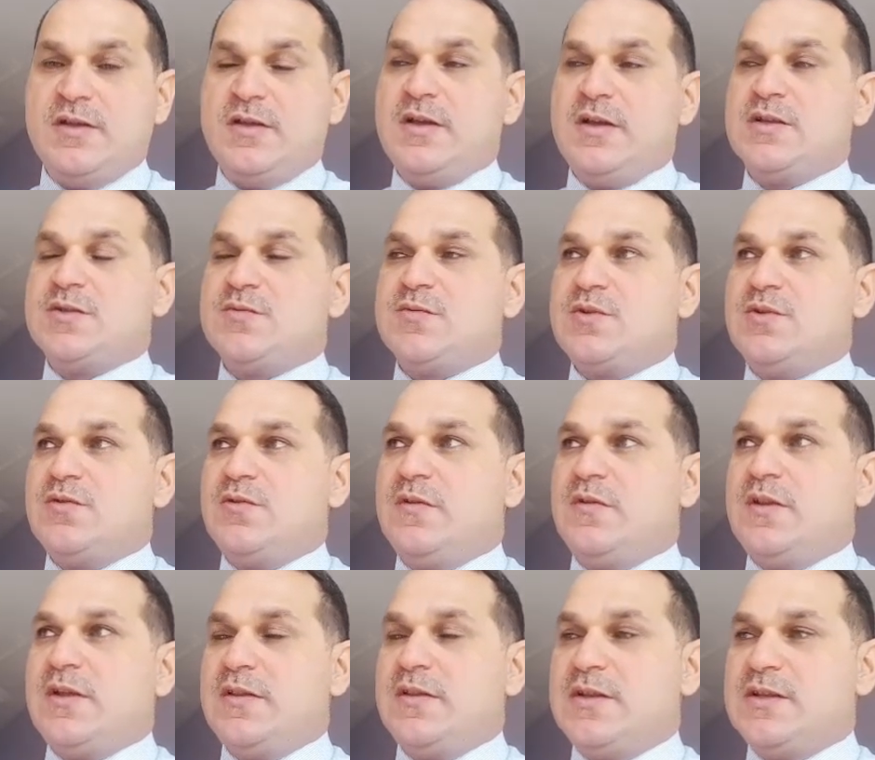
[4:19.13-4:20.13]
as we know
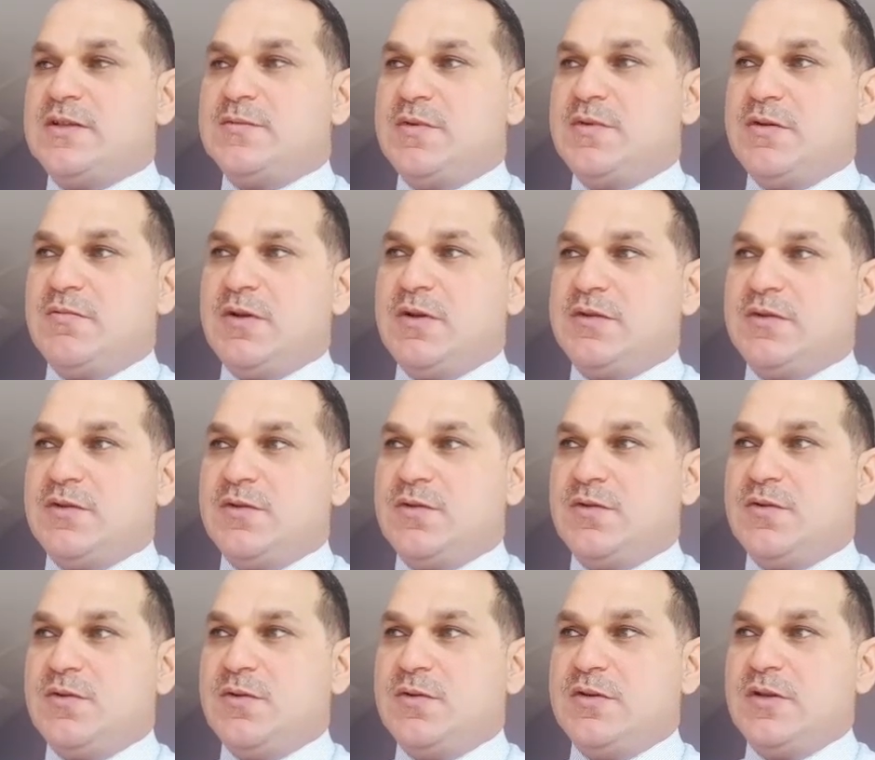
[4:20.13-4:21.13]
that the spermatic
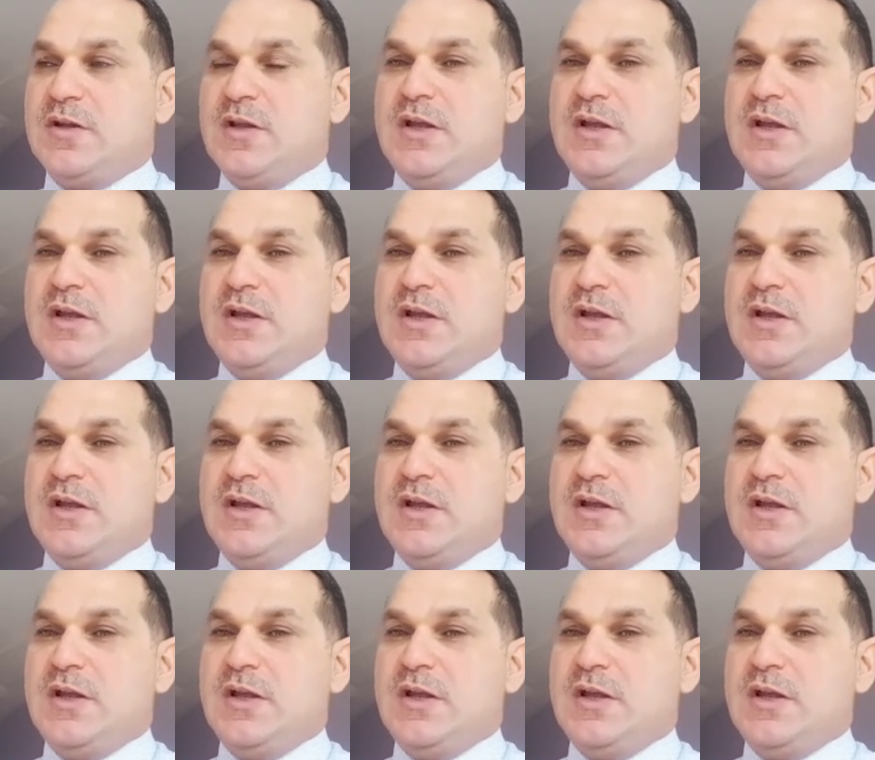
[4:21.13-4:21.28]
cord